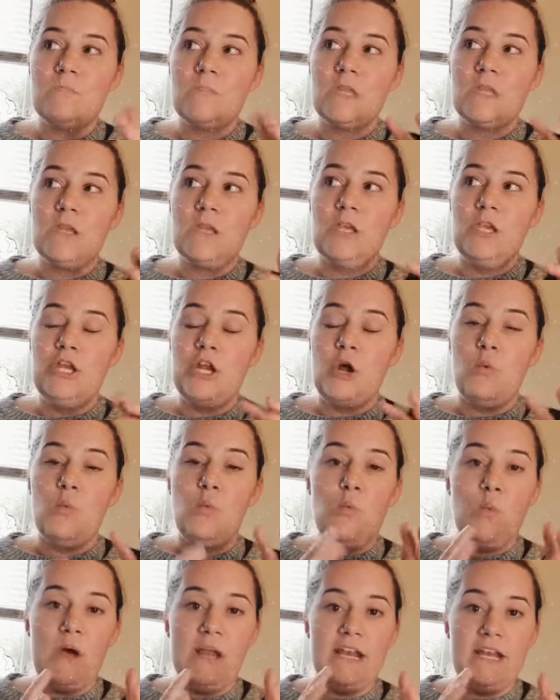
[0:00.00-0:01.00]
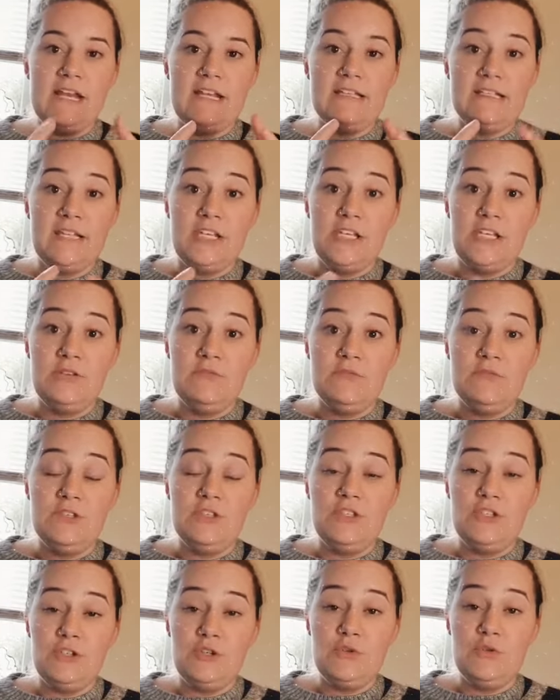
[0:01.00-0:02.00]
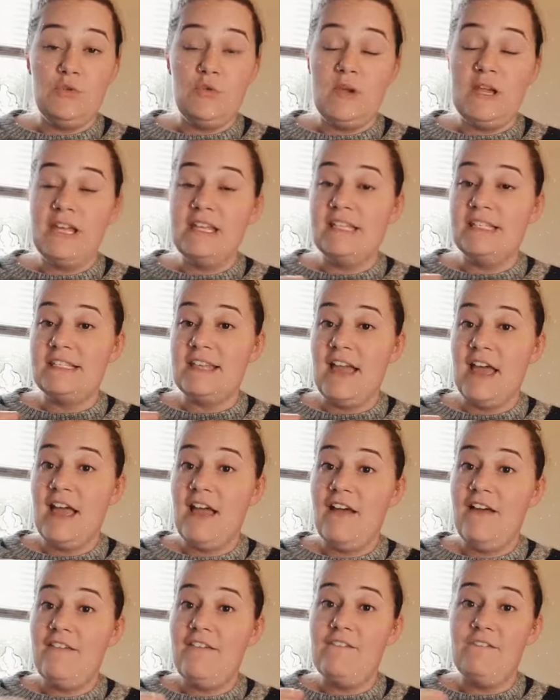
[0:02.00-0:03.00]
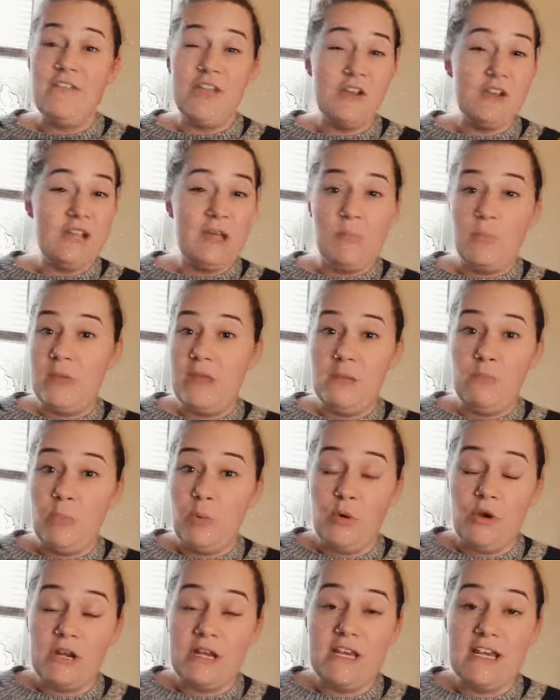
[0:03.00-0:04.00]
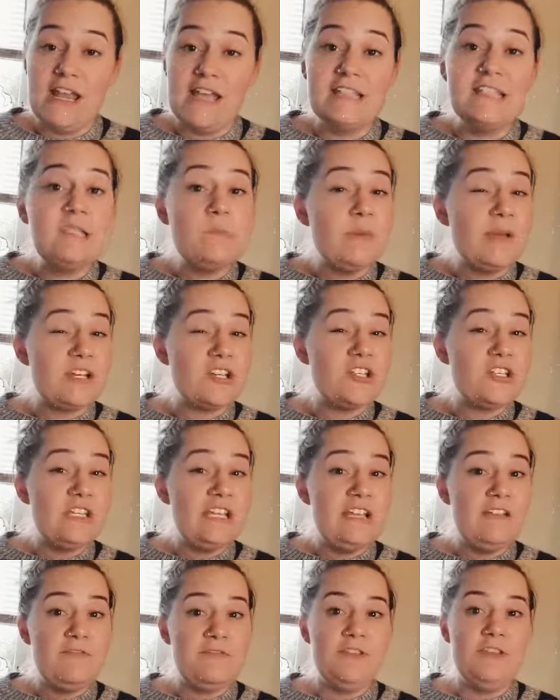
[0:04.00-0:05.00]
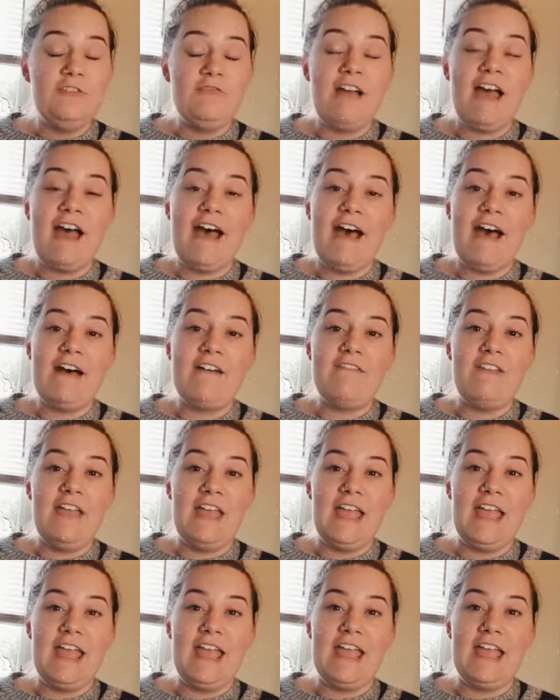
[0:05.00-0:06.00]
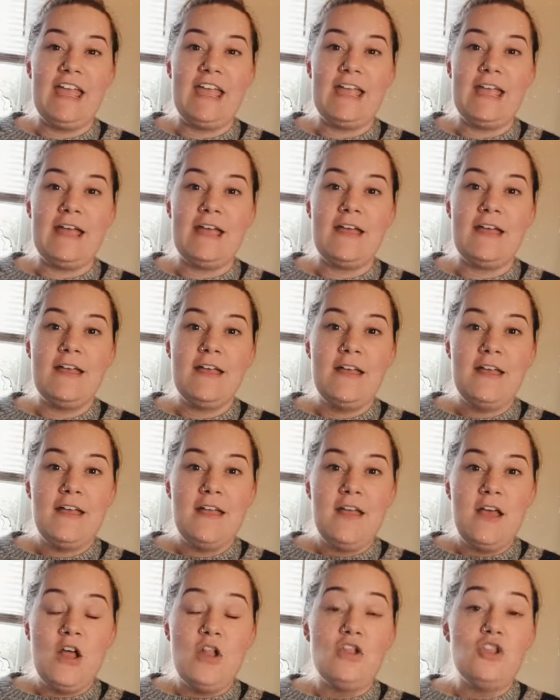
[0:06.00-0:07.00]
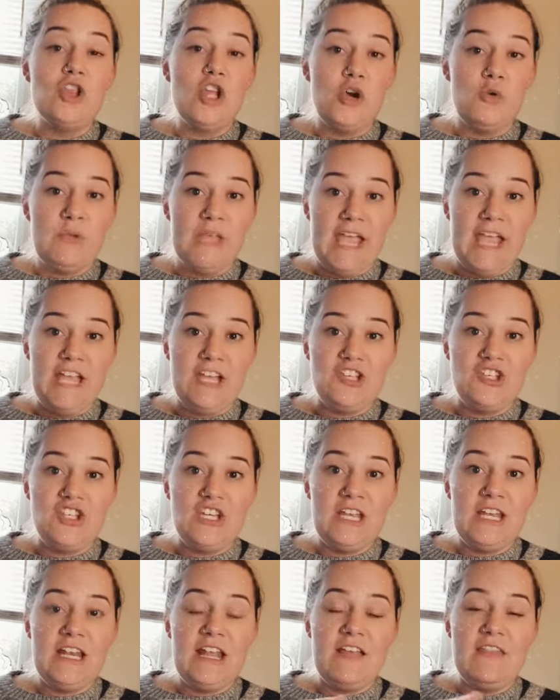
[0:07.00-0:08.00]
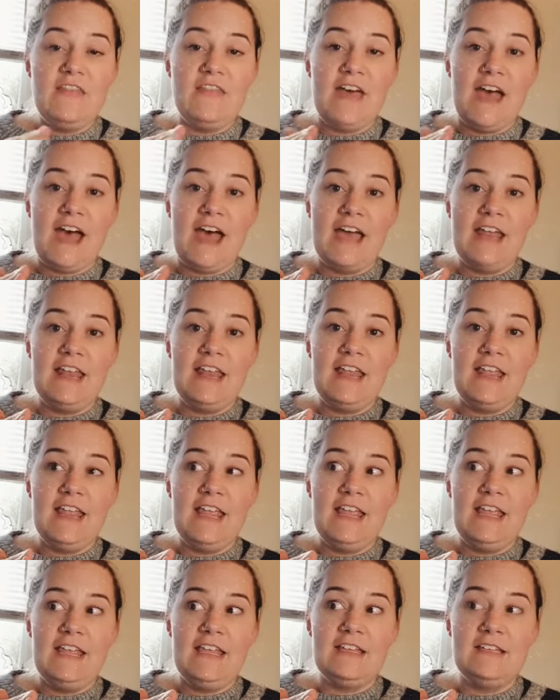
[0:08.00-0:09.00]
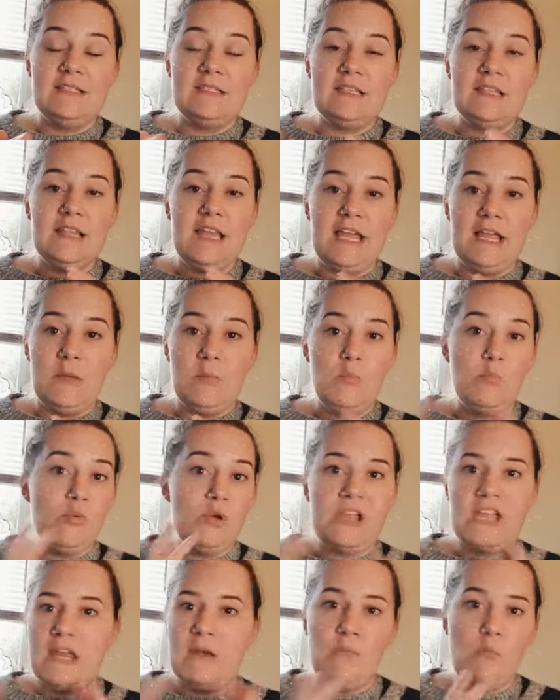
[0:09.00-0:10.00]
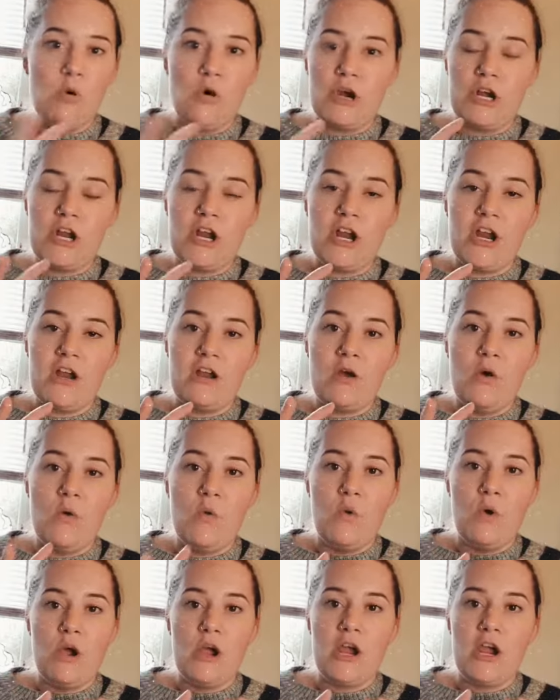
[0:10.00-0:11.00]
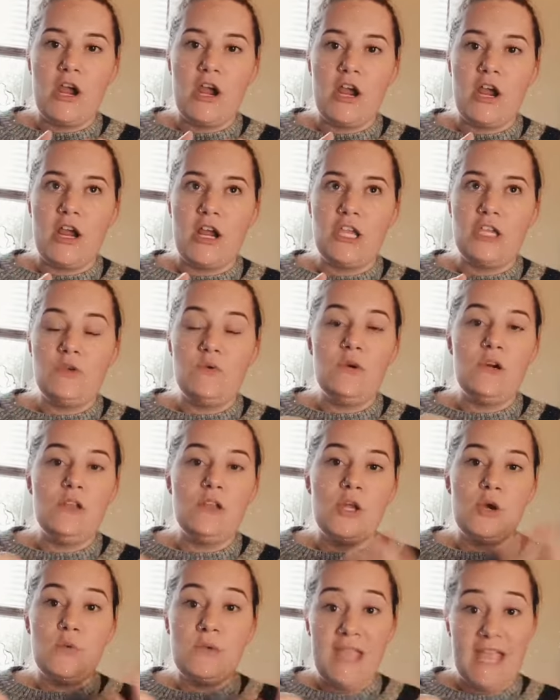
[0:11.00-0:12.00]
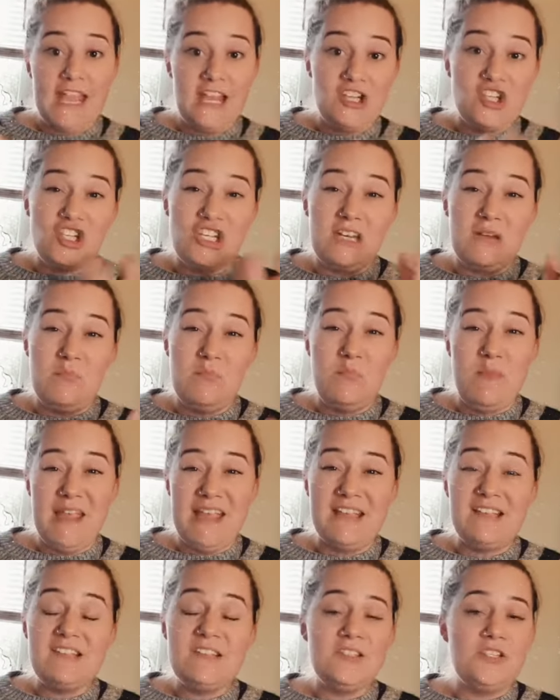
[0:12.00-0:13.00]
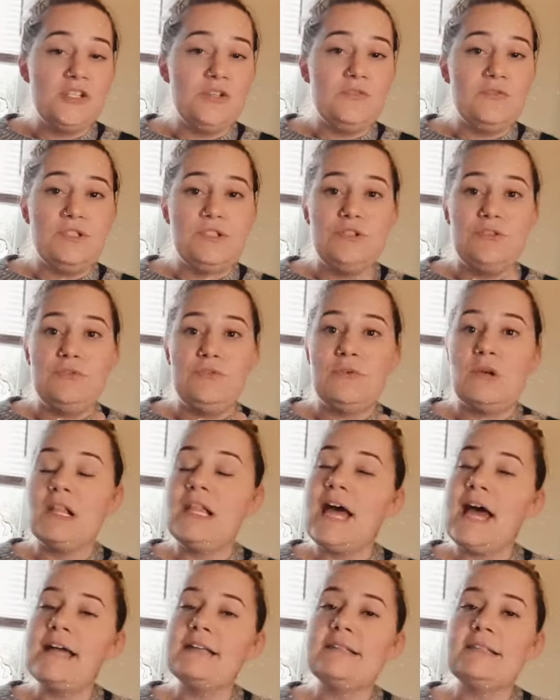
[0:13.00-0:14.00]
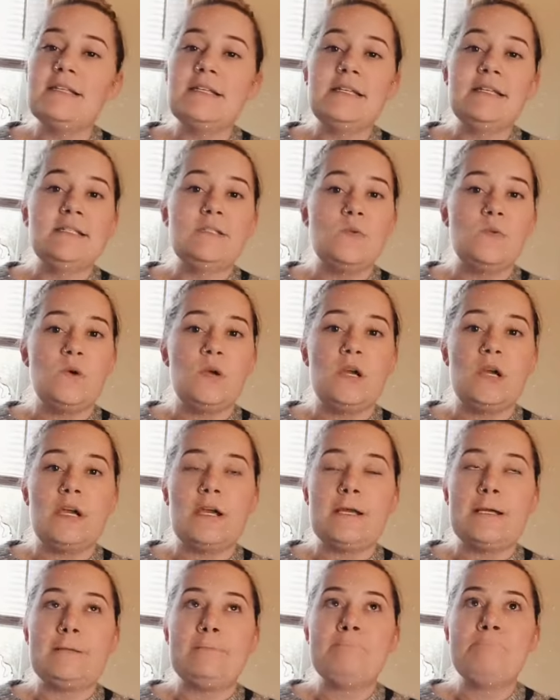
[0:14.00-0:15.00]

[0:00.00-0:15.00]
what it is that you do is very important, especially if you have a location that is like brick and mortar, or you're location based, you do classes or